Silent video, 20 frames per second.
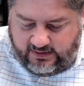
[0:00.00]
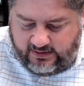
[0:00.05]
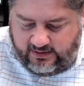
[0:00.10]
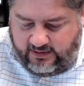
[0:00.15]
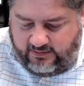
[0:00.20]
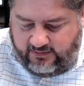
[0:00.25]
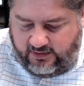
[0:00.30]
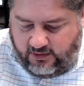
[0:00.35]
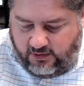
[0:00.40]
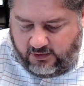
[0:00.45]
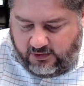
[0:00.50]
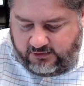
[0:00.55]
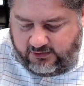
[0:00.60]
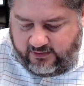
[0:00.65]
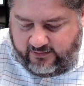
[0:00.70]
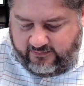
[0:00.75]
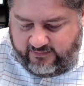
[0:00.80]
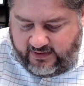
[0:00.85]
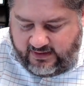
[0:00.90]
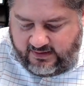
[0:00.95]
and the altar
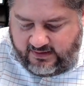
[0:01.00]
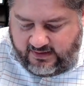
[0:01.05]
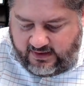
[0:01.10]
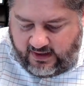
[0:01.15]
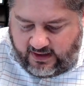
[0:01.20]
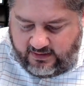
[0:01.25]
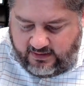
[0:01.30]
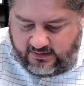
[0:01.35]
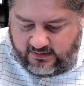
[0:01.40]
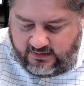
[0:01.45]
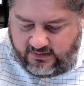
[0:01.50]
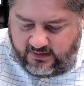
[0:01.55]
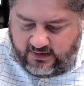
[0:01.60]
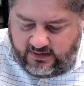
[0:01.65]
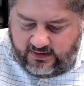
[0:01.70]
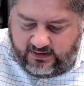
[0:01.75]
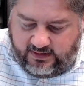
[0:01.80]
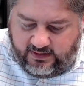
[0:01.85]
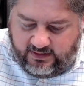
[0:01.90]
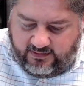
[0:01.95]
of incense,
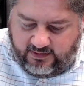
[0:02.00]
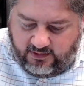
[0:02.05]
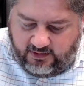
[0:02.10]
and the